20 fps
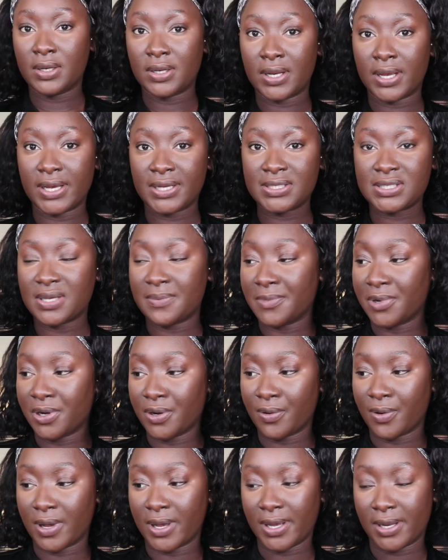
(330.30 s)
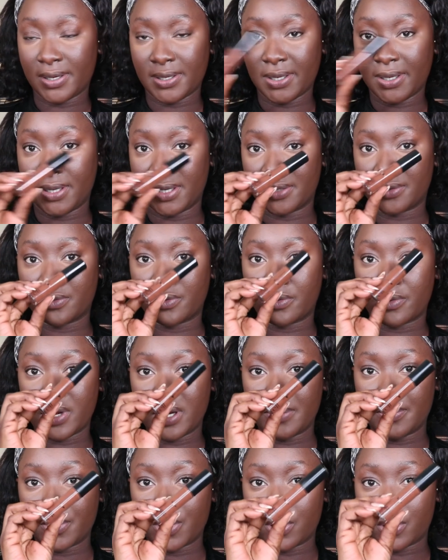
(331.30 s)
Next, I'm gonna go ahead and
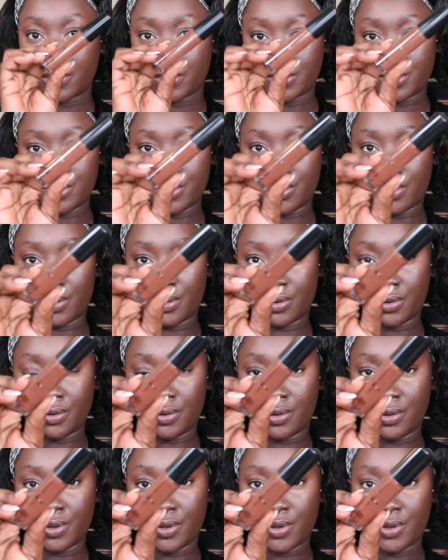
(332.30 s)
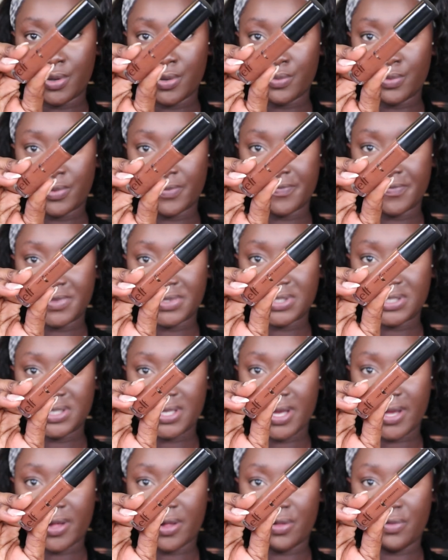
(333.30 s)
cream contour with this
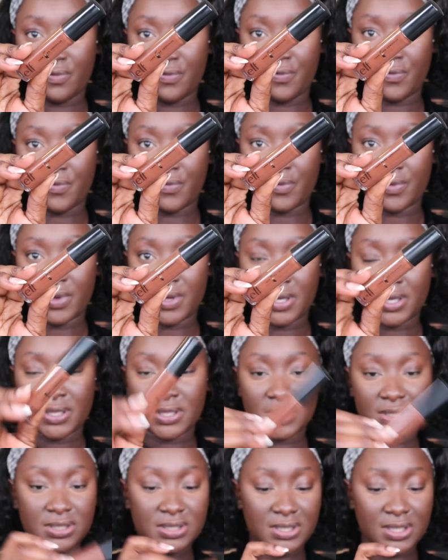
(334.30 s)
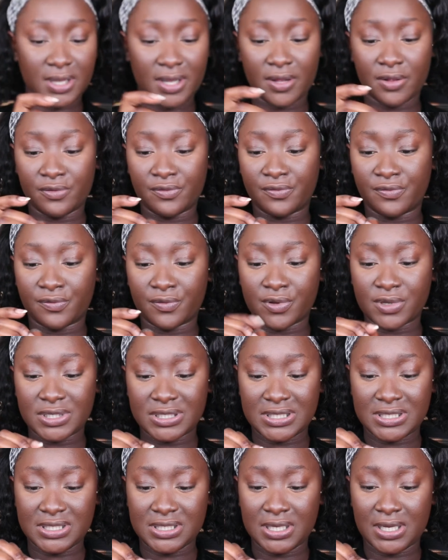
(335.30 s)
e l f. This is the e l f
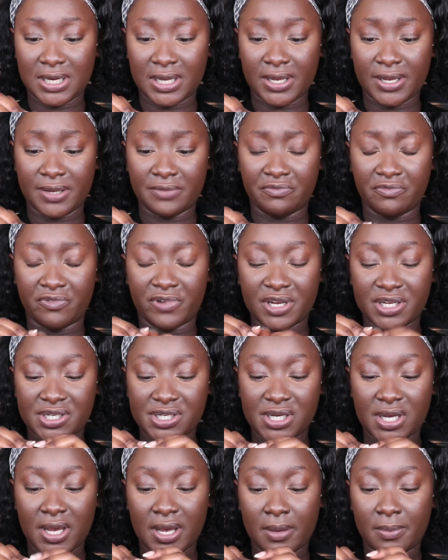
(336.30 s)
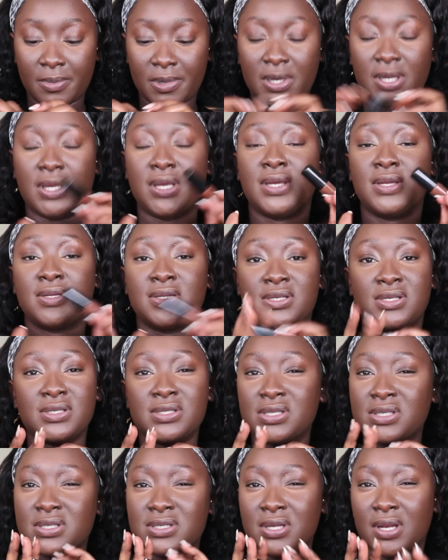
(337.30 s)
concealer in Rich Ebony. This
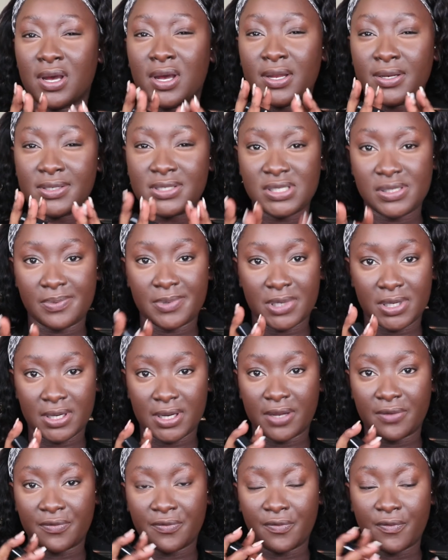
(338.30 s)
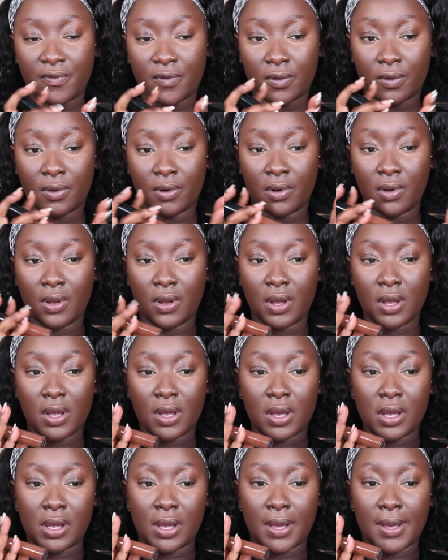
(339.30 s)
is not deep enough for
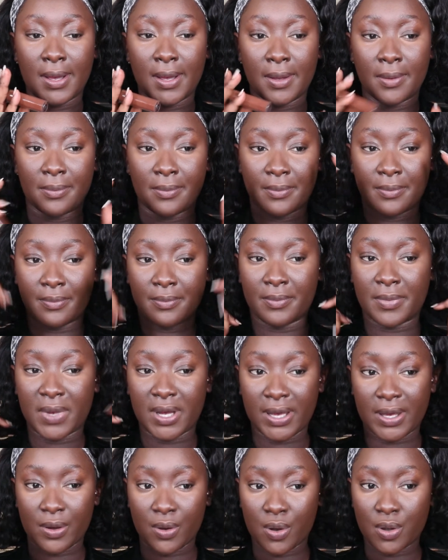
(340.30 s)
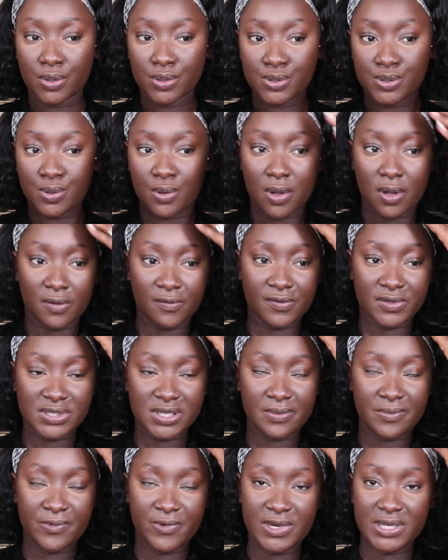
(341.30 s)
um, my contour. For
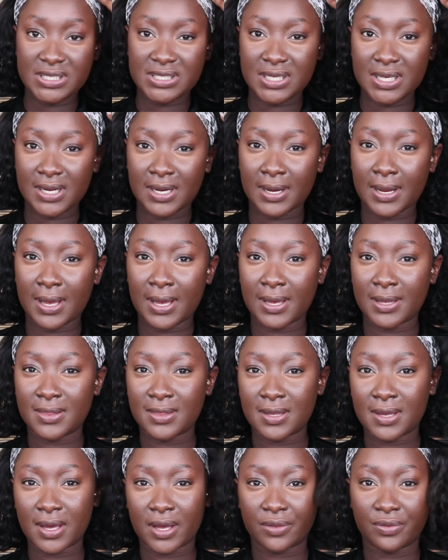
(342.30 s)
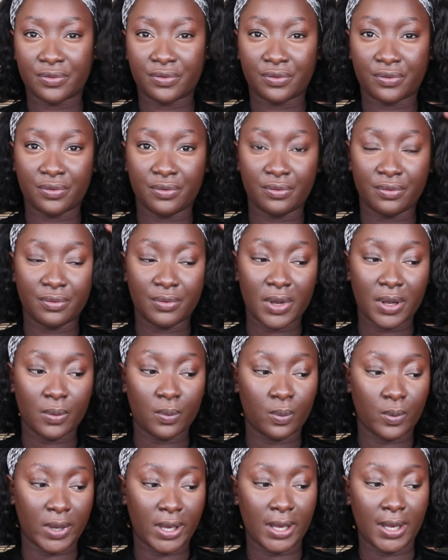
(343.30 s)
some reason, I think I threw
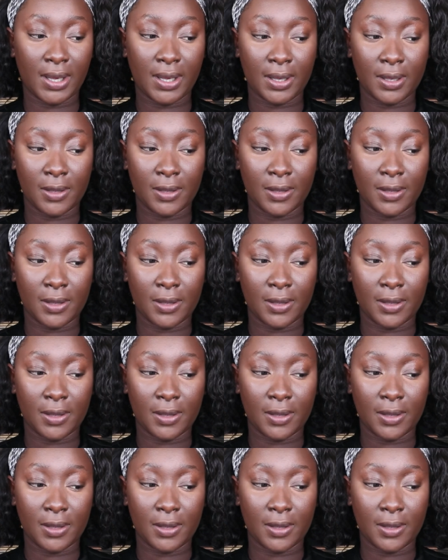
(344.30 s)
away